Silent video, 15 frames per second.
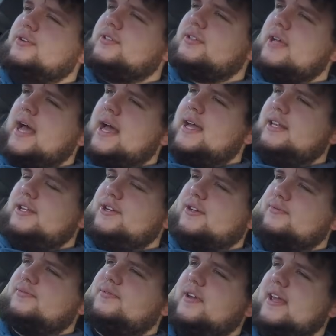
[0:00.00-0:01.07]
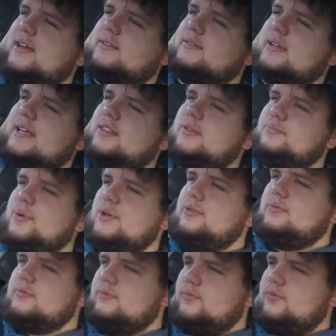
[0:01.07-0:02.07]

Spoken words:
You can fit in the boot,